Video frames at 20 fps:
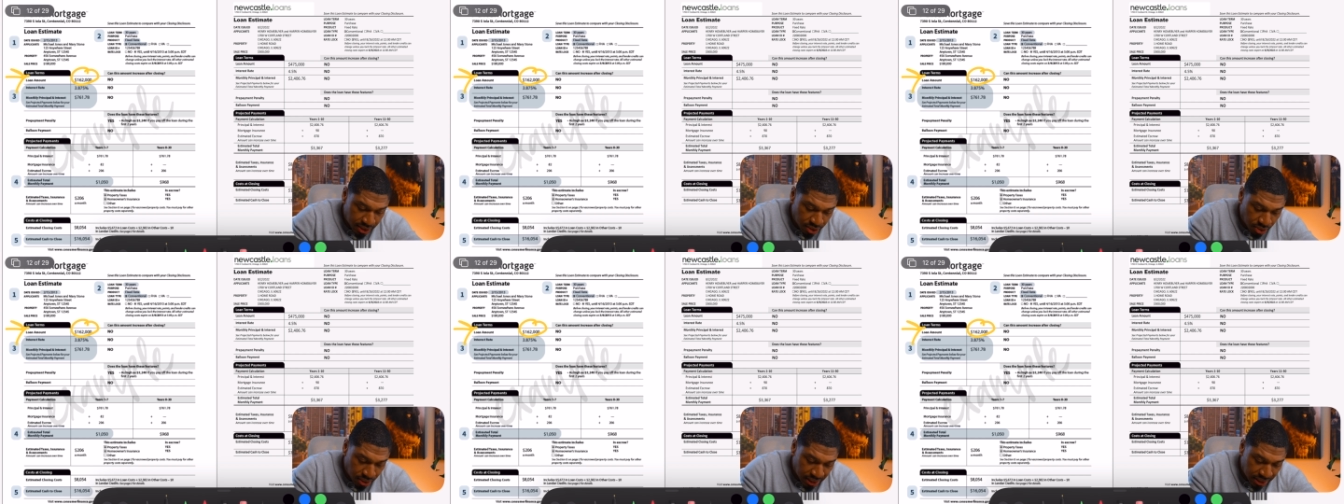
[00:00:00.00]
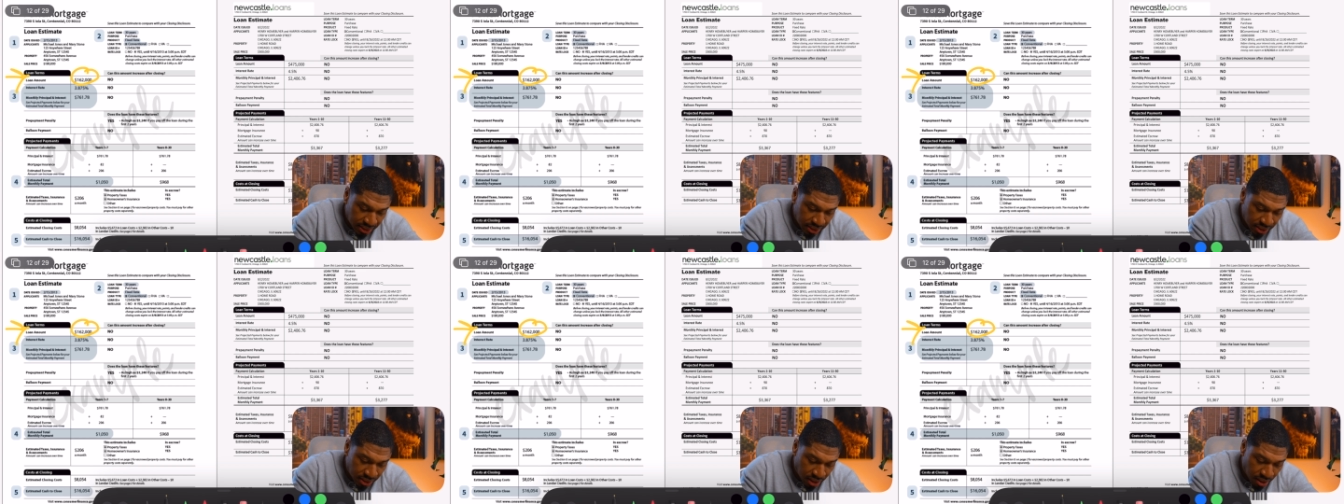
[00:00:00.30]
So
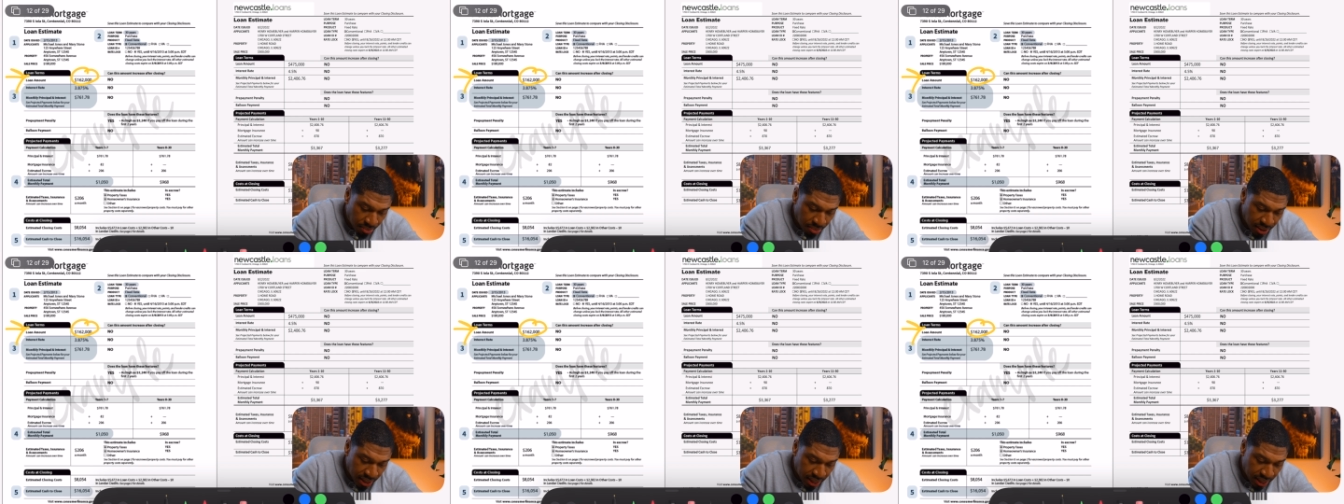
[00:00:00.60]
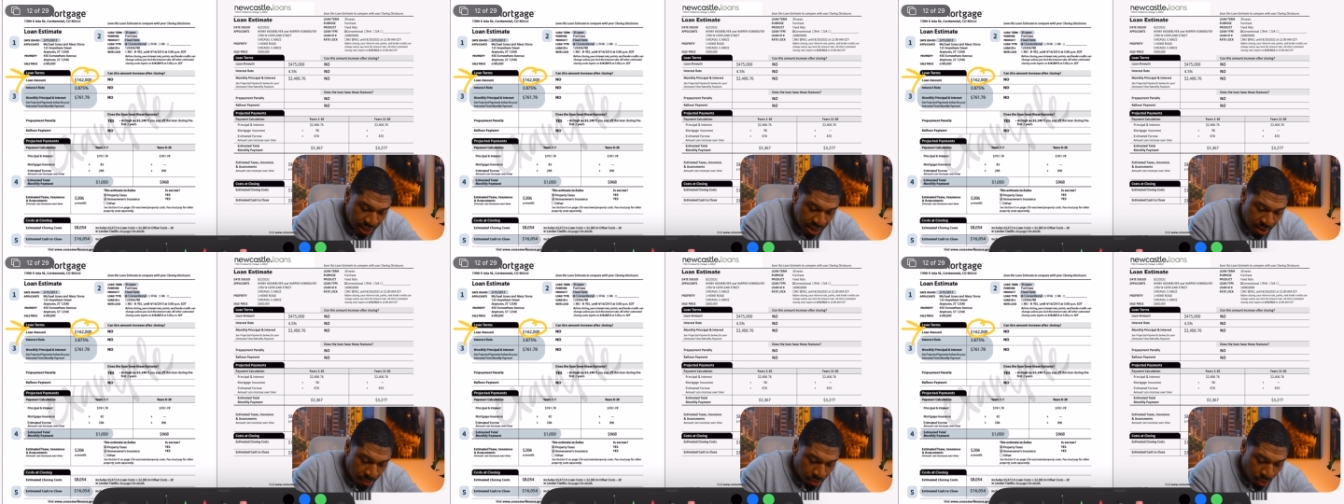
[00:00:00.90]
this is going to be
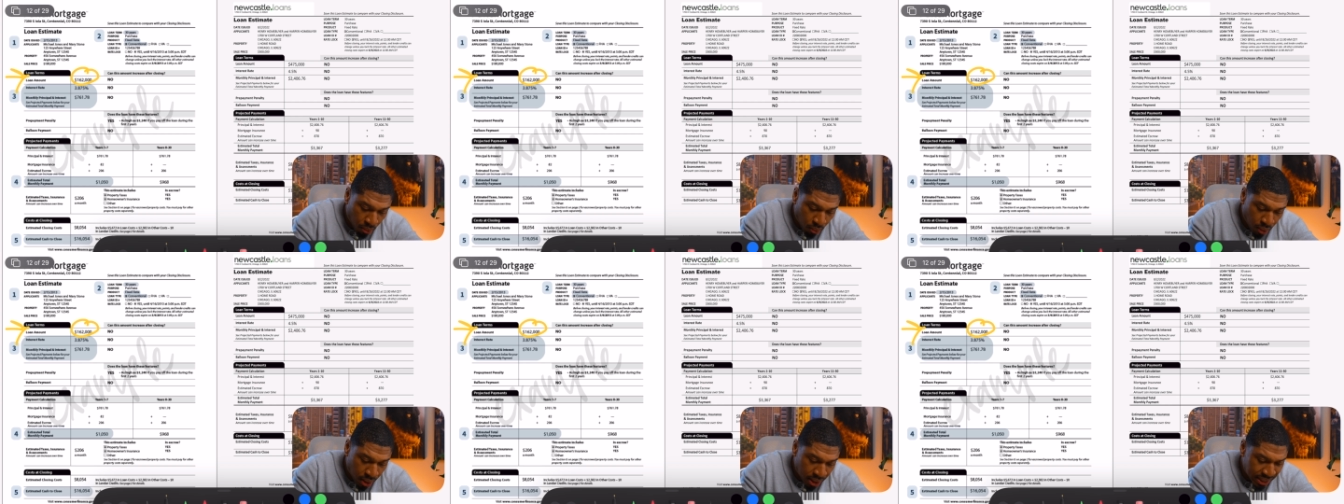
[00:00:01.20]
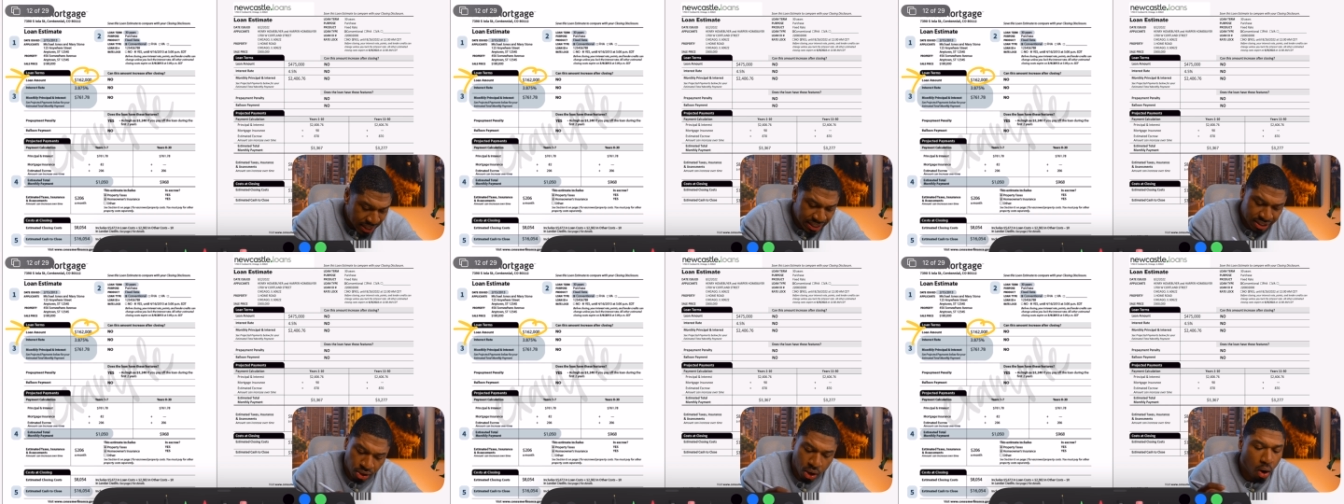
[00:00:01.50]
in number 1.
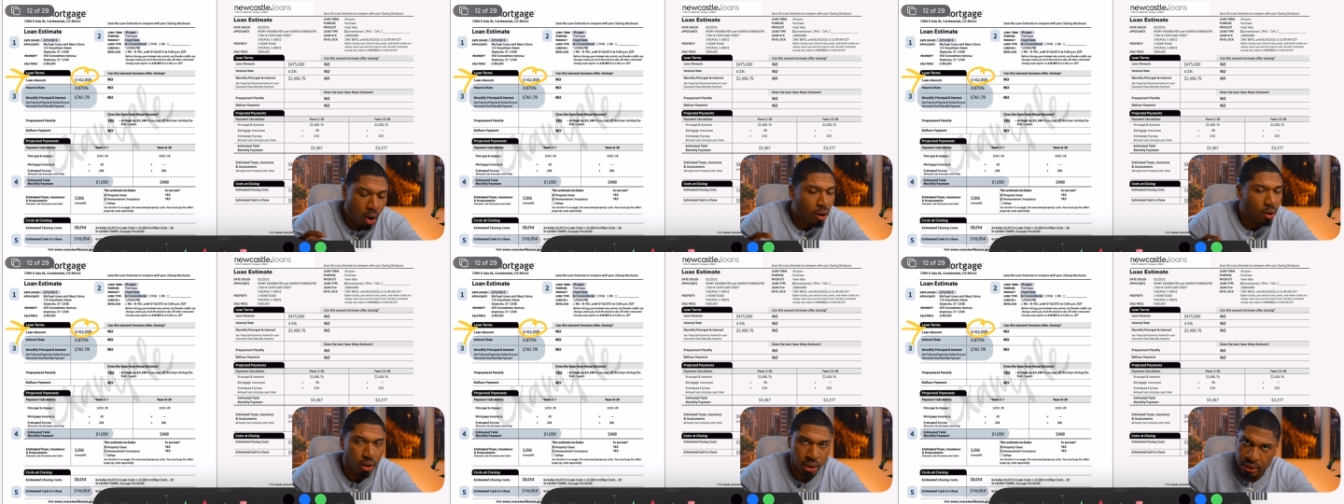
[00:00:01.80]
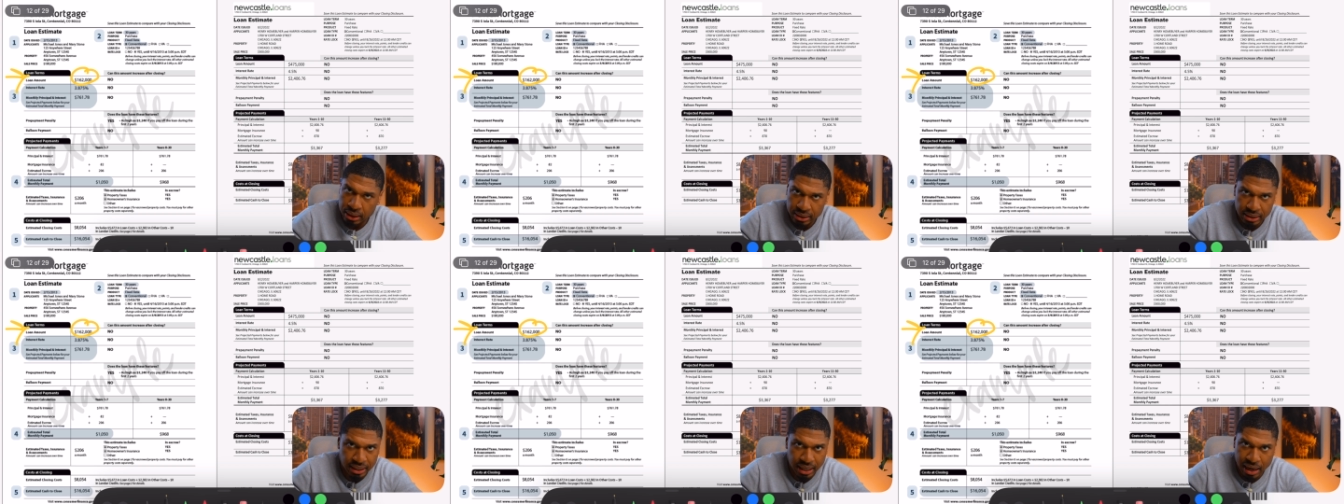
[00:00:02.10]
These all look
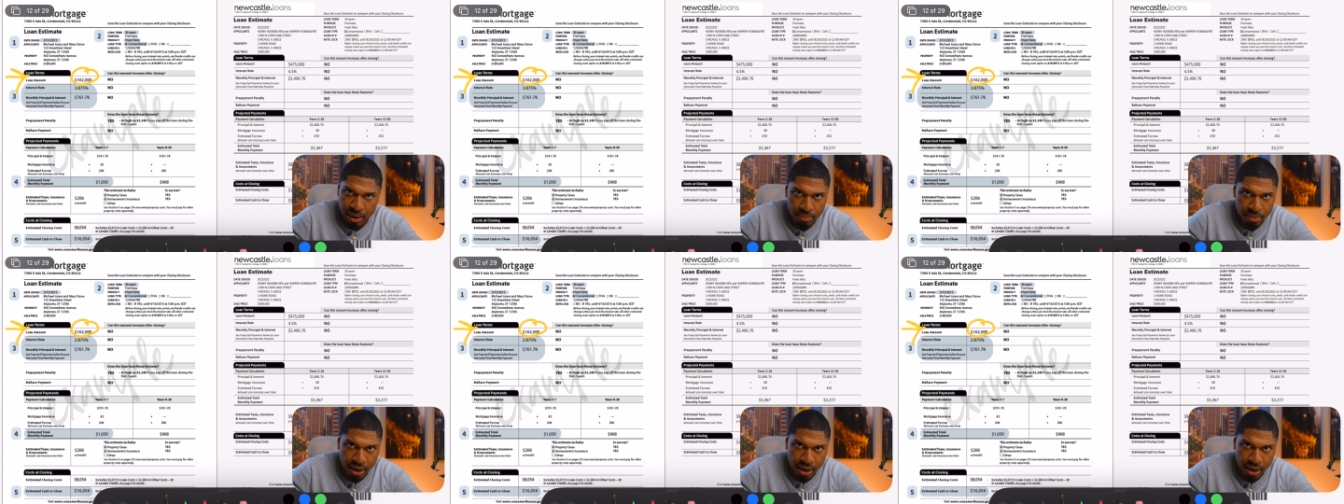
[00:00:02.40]
the same,